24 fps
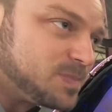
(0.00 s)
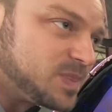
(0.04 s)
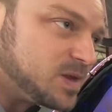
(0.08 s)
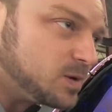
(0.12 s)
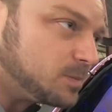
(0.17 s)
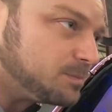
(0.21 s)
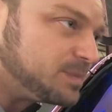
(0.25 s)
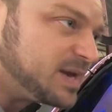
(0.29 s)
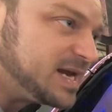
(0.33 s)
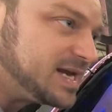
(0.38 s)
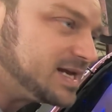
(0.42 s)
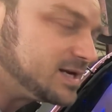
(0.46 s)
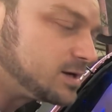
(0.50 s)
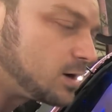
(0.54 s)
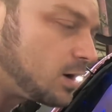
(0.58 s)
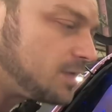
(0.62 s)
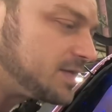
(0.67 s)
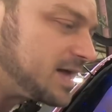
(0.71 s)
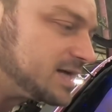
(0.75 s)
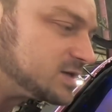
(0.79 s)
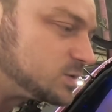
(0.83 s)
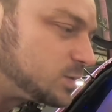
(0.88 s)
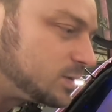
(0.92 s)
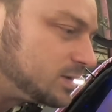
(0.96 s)
your peak and all
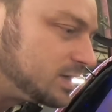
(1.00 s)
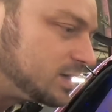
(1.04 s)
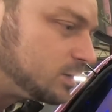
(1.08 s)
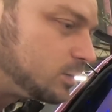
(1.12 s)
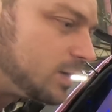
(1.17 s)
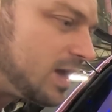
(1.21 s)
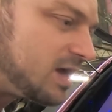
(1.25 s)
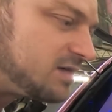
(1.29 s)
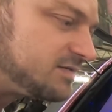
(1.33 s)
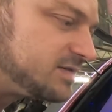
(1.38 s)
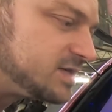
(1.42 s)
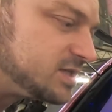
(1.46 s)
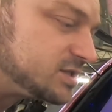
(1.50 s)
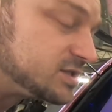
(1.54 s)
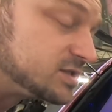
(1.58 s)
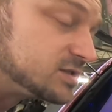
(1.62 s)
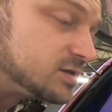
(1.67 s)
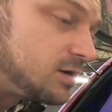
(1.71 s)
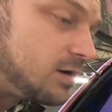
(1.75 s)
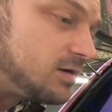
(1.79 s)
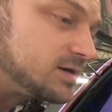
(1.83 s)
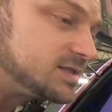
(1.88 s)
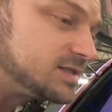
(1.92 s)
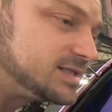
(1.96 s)
that's really irrelevant, just as
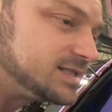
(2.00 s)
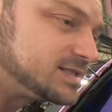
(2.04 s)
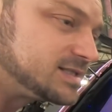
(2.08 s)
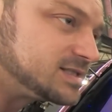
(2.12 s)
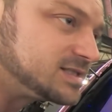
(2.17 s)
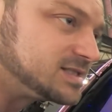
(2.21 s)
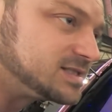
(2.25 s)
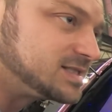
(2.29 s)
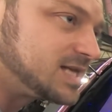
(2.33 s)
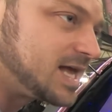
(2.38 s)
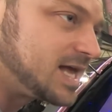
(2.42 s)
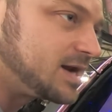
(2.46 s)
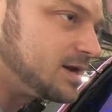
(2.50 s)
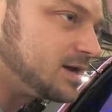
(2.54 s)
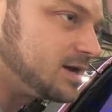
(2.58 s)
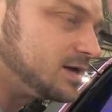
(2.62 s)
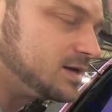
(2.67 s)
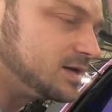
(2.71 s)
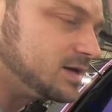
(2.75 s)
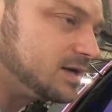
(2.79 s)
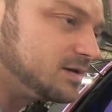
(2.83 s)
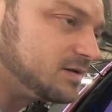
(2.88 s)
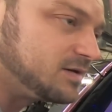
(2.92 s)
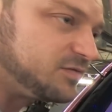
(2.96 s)
long as it's
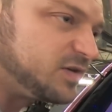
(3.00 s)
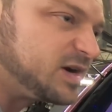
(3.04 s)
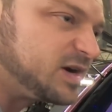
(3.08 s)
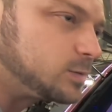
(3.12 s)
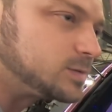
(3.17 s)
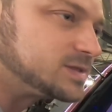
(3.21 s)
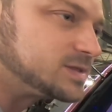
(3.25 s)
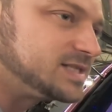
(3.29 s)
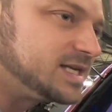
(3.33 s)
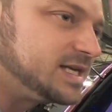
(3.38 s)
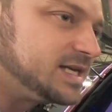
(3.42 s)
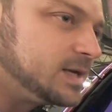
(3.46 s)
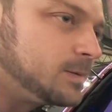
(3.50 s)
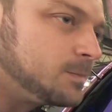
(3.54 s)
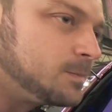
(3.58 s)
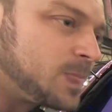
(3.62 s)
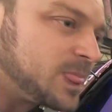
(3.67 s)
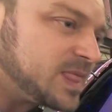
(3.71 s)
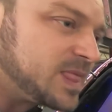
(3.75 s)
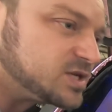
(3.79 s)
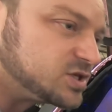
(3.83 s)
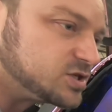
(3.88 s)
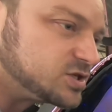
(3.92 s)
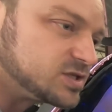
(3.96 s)
a frequency
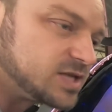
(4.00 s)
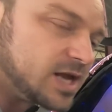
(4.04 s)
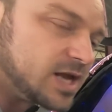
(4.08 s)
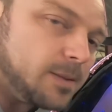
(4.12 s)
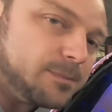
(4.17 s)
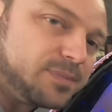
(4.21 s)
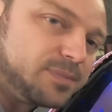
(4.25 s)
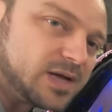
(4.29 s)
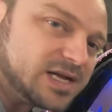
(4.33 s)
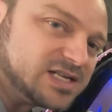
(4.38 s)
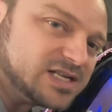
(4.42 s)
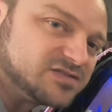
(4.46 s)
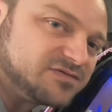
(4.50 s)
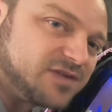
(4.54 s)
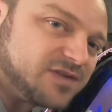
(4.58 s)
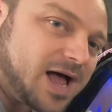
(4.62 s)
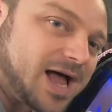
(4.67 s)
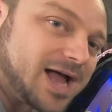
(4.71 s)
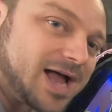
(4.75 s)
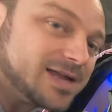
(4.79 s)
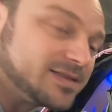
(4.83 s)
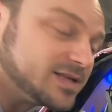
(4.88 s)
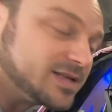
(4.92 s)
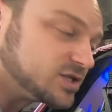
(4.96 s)
that your setup plays
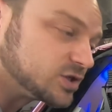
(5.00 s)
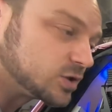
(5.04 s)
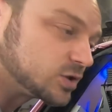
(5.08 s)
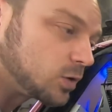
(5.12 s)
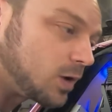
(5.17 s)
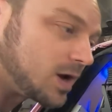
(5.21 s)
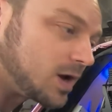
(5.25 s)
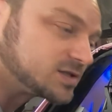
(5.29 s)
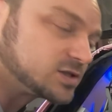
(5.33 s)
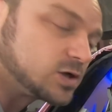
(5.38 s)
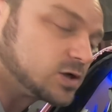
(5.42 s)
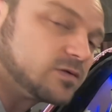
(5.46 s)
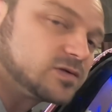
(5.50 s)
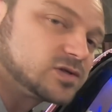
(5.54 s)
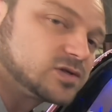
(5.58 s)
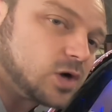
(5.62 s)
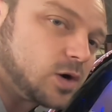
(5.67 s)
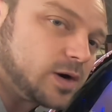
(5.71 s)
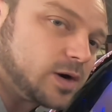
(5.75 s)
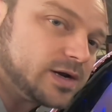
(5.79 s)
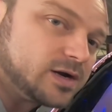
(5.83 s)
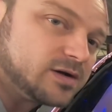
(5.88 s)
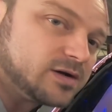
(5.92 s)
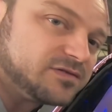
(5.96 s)
fine, that your crossovers
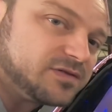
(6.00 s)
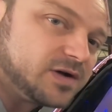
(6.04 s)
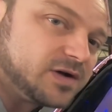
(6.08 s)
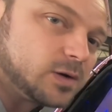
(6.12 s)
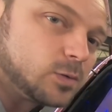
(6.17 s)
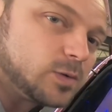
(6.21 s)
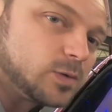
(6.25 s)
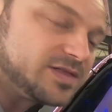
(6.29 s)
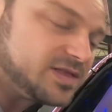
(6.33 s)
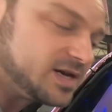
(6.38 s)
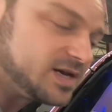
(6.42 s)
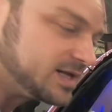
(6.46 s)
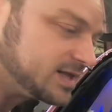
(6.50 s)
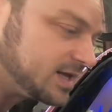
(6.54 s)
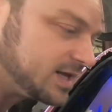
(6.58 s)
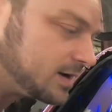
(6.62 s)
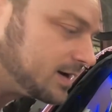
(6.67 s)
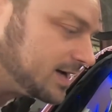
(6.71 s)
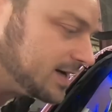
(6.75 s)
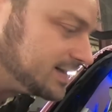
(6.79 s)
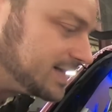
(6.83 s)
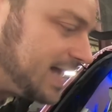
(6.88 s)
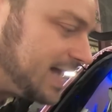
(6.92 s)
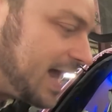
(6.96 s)
aren't interfering with, anything
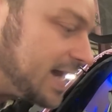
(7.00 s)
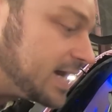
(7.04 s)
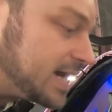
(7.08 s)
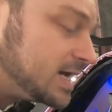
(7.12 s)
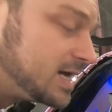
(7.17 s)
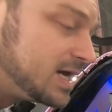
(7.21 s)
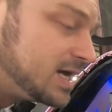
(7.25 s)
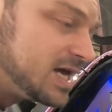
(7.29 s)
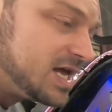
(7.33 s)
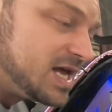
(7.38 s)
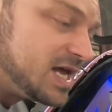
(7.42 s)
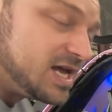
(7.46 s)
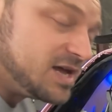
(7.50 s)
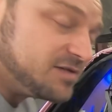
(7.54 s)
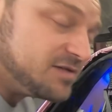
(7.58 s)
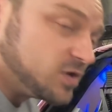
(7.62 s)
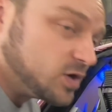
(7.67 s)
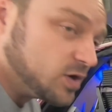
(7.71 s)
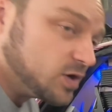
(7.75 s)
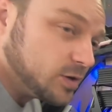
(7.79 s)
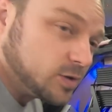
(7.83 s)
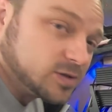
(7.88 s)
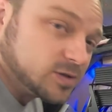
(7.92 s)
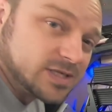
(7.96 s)
like that. If
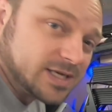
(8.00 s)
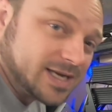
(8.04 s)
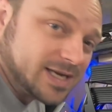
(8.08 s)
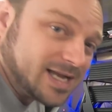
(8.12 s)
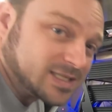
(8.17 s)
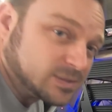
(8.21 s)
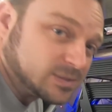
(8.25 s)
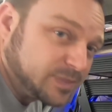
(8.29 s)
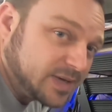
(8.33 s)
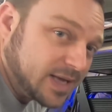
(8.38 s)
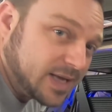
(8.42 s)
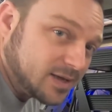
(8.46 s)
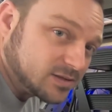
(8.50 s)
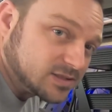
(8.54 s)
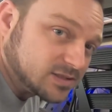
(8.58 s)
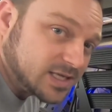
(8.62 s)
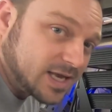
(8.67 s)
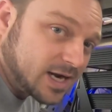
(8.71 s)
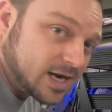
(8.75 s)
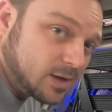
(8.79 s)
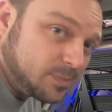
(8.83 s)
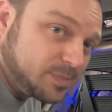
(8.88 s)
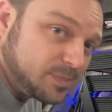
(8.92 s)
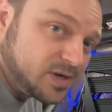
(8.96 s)
you're using an SPL
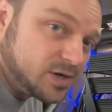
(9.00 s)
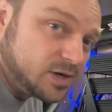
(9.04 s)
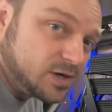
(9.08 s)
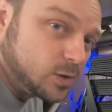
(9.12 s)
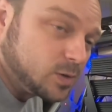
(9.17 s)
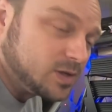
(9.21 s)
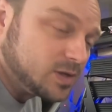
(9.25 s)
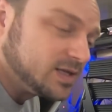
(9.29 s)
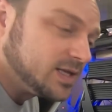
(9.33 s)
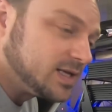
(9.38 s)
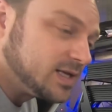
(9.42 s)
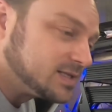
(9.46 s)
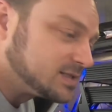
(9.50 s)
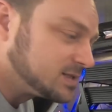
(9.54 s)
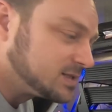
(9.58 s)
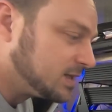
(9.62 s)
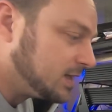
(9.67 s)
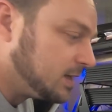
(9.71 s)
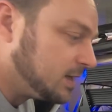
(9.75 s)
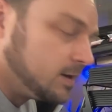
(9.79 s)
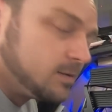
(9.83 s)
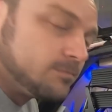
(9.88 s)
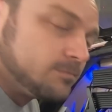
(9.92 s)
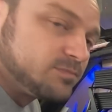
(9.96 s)
setup and you're doing this,
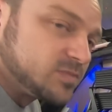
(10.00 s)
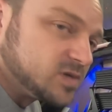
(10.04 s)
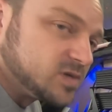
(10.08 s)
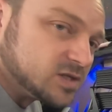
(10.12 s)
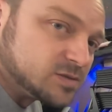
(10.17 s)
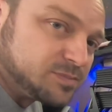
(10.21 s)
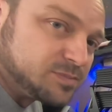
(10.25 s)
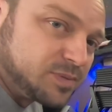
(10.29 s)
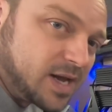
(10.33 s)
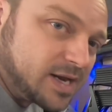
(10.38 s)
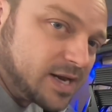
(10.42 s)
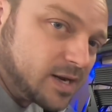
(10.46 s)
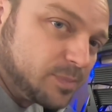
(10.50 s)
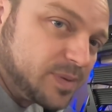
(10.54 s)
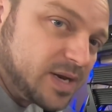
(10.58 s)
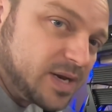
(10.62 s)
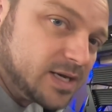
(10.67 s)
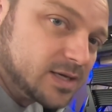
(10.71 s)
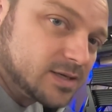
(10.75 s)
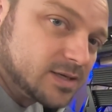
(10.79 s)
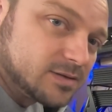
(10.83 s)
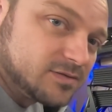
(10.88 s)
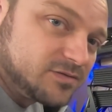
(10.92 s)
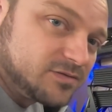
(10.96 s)
just play your
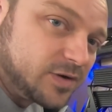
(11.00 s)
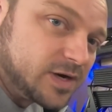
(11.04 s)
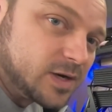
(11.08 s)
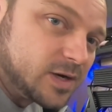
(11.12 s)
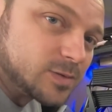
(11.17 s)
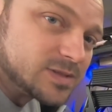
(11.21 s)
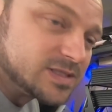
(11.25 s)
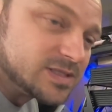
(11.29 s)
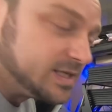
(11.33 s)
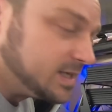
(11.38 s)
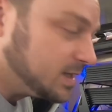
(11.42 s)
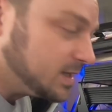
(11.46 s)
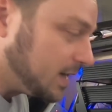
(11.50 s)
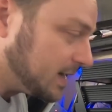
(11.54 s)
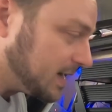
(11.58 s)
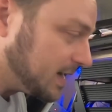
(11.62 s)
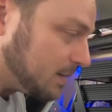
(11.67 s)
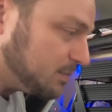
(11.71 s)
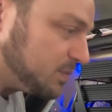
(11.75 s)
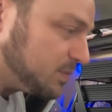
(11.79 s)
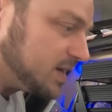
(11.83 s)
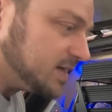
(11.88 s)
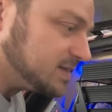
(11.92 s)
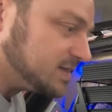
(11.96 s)
peak frequency, like
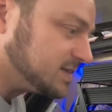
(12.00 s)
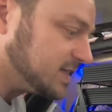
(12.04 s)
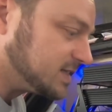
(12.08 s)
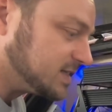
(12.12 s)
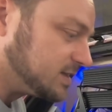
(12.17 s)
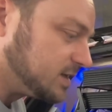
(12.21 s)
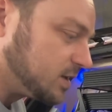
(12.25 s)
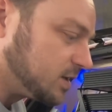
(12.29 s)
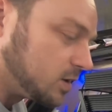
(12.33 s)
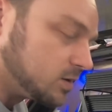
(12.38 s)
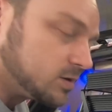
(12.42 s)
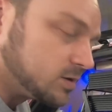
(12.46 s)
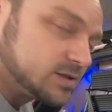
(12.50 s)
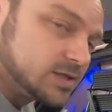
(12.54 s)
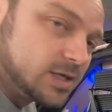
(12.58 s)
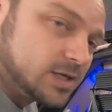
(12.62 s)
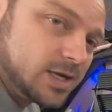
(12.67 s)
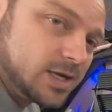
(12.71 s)
I'm playing 60 hertz,